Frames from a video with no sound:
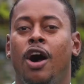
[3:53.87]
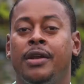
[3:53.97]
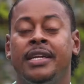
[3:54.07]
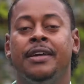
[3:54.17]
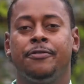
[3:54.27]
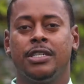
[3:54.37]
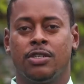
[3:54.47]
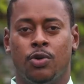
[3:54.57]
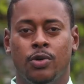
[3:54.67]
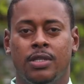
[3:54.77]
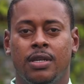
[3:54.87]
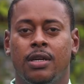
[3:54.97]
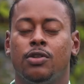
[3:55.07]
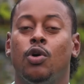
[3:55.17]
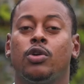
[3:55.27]
On a different note,
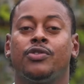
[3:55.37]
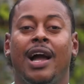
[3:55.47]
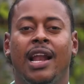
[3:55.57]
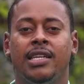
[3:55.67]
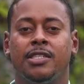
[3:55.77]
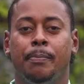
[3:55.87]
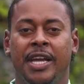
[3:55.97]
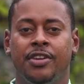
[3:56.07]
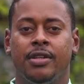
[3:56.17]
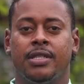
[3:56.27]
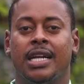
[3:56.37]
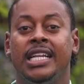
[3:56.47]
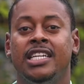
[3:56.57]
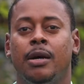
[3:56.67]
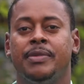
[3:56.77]
Dr. Ali's mission to
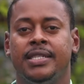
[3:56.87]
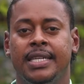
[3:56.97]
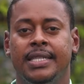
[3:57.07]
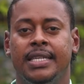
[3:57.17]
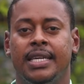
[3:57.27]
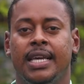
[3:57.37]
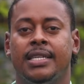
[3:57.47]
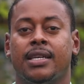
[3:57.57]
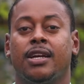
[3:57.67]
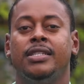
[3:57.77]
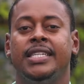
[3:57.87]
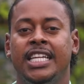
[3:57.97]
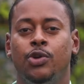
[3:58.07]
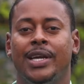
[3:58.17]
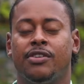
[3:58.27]
clean up the city is
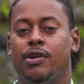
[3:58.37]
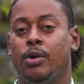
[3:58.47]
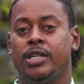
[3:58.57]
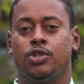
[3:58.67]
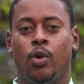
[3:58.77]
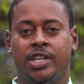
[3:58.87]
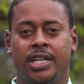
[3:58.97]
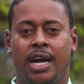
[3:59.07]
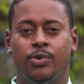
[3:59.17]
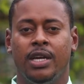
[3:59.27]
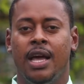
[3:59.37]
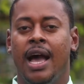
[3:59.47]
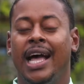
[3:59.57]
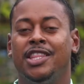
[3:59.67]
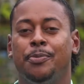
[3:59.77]
continuing around the Georgetown
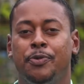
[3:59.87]
and the